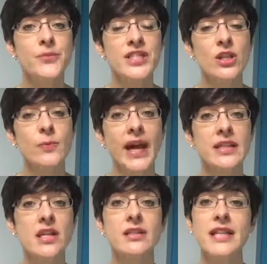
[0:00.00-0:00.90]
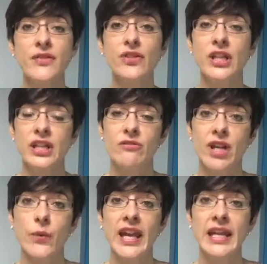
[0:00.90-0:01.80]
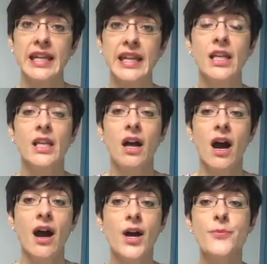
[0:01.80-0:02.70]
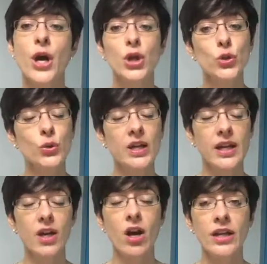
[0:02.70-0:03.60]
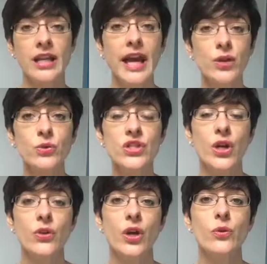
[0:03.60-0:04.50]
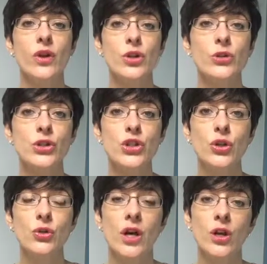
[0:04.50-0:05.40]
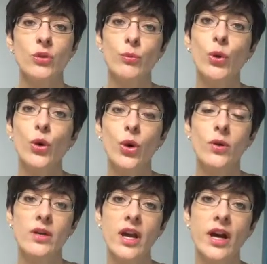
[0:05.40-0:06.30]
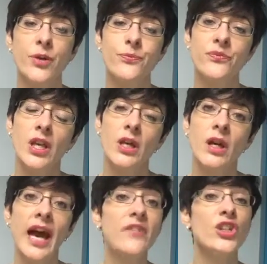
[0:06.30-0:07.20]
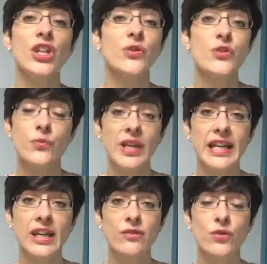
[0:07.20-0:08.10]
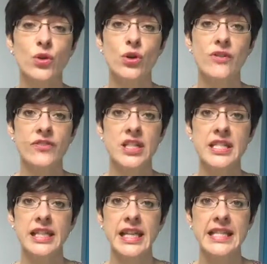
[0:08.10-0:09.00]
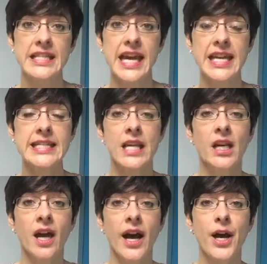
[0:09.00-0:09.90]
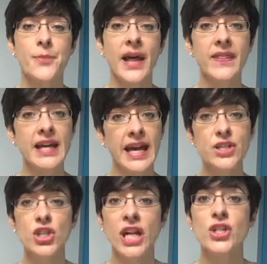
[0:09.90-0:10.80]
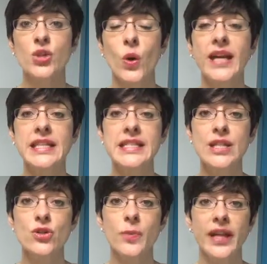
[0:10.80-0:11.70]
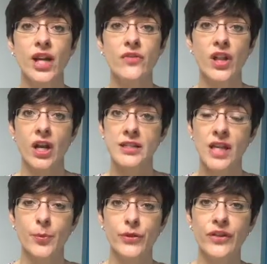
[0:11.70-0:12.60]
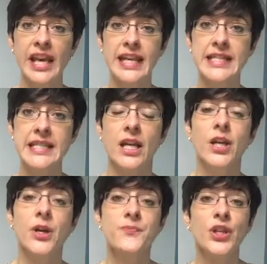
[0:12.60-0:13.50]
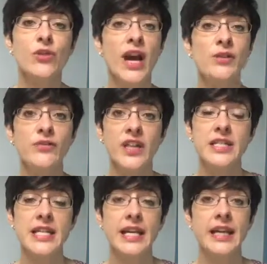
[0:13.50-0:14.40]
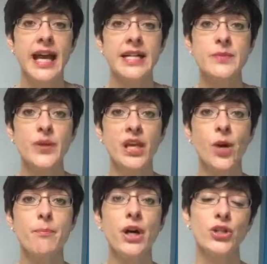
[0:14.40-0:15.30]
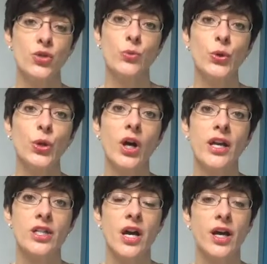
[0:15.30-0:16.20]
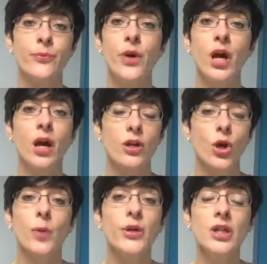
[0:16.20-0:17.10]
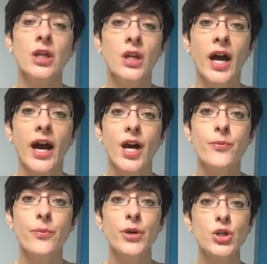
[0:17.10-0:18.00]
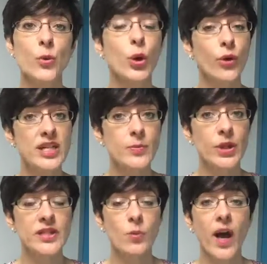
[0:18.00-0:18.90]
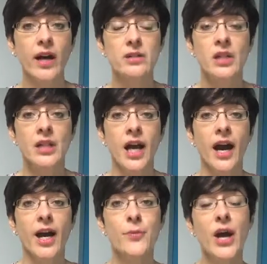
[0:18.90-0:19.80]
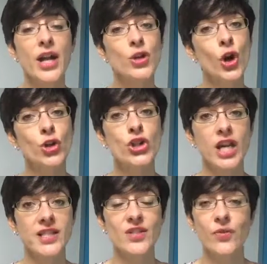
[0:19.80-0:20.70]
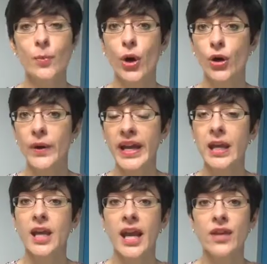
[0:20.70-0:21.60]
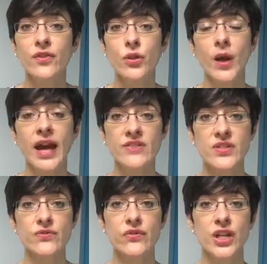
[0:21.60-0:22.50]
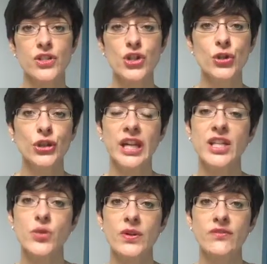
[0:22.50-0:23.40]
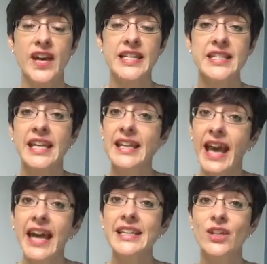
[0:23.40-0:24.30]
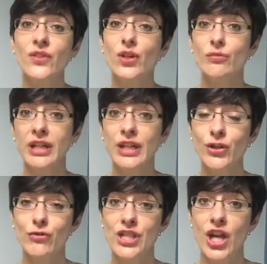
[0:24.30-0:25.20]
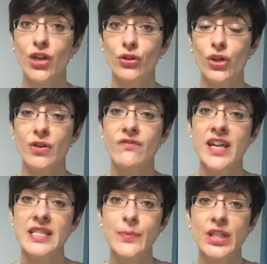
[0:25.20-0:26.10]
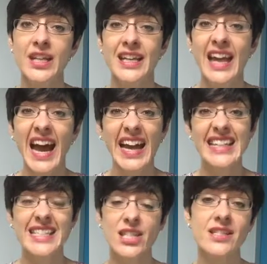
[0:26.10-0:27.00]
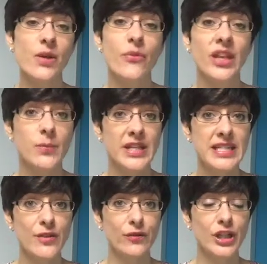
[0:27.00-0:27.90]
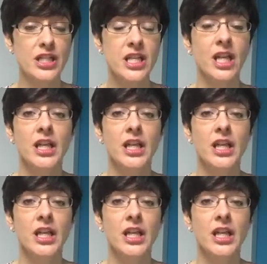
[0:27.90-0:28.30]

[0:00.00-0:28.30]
So the banks are definitely reawakening. You can also though look to a lot more avenues really for funding these days, and that has changed quite considerably over the last couple of years. Crowdfunding has become much more common, much more credible as well, not just for borrowing. If you have some funds and you're looking to invest, it can give you a really good return on your investment, and it's just something a bit different.